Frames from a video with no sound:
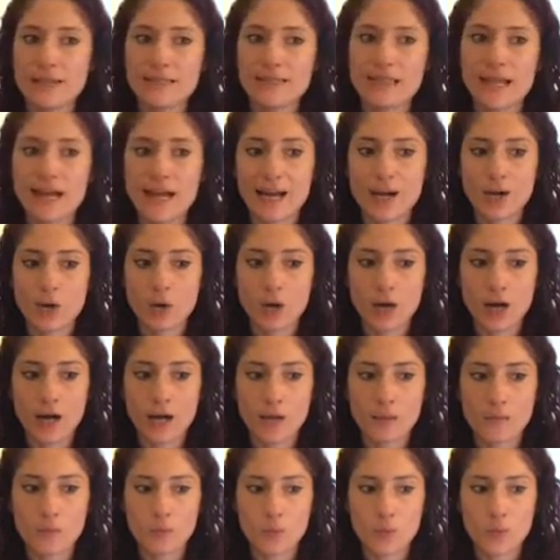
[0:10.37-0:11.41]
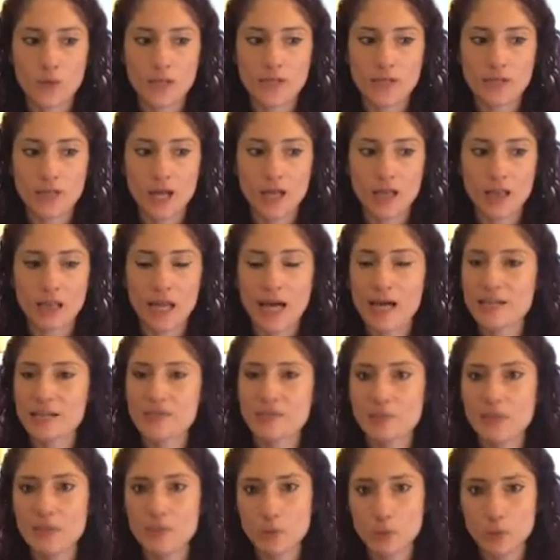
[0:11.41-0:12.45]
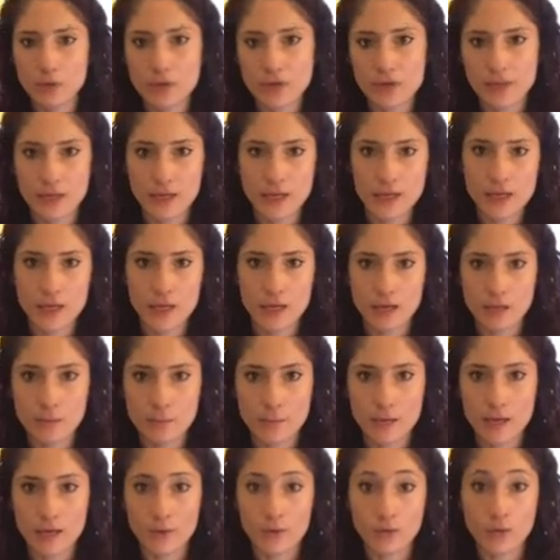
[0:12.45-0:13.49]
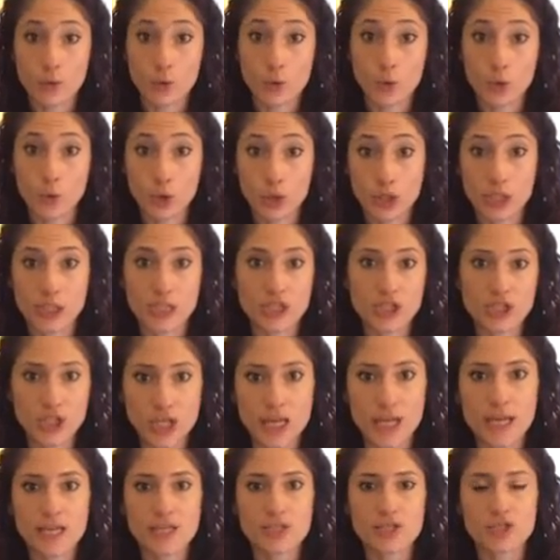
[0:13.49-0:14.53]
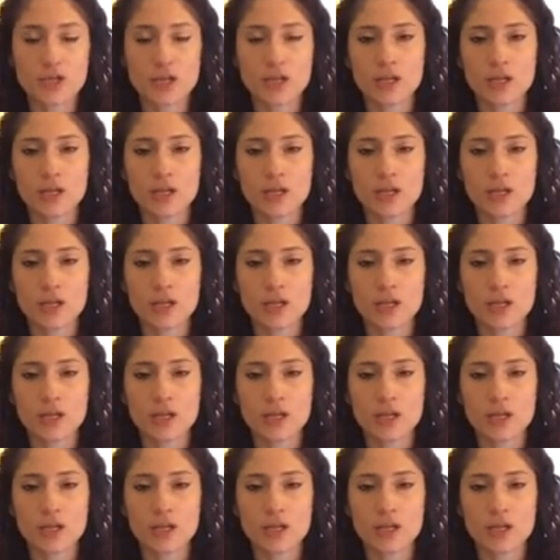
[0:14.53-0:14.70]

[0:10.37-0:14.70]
Now, when a lot of people think about the word change,